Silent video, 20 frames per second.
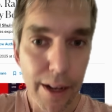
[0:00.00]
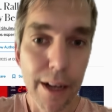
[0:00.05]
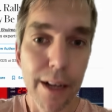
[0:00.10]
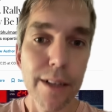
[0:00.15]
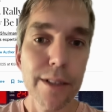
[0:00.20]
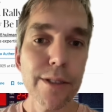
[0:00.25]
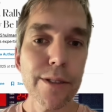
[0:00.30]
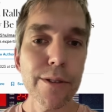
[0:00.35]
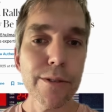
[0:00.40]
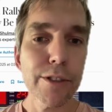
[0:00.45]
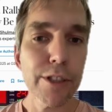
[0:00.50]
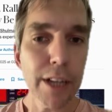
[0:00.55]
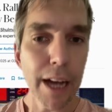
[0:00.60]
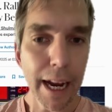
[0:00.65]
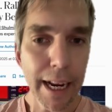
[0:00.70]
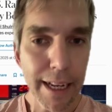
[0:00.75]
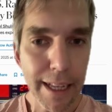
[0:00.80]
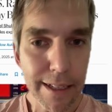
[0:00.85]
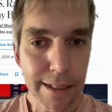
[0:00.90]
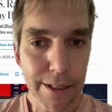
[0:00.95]
So
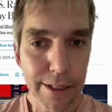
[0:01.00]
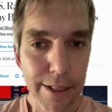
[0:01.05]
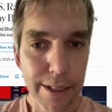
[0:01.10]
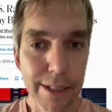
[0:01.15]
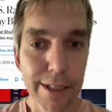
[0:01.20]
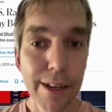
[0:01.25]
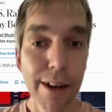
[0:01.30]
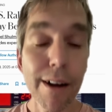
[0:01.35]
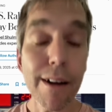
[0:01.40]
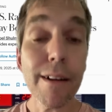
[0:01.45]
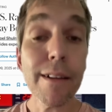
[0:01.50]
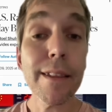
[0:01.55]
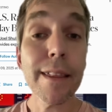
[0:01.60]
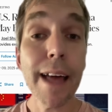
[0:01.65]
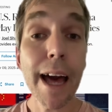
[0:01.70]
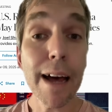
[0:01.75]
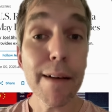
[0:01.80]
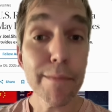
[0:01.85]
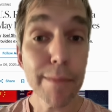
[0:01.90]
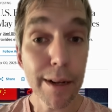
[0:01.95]
Chinese goods are
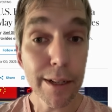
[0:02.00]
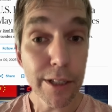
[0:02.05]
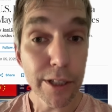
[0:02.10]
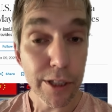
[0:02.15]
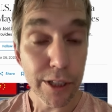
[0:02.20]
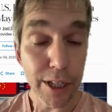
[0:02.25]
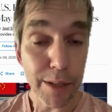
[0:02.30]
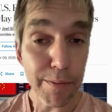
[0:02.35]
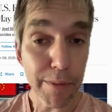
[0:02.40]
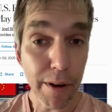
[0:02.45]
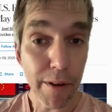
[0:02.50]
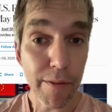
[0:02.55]
that much cheaper